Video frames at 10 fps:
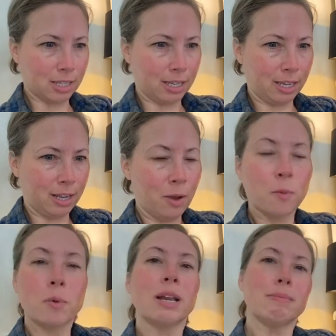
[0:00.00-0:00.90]
it
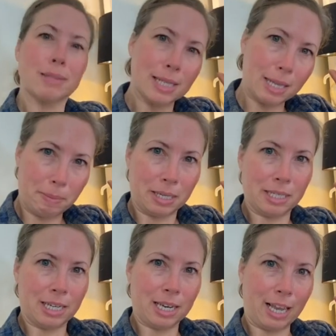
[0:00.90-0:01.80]
when I'm sleeping
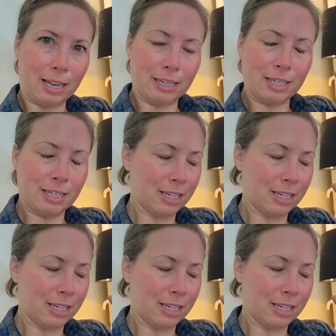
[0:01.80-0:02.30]
tonight.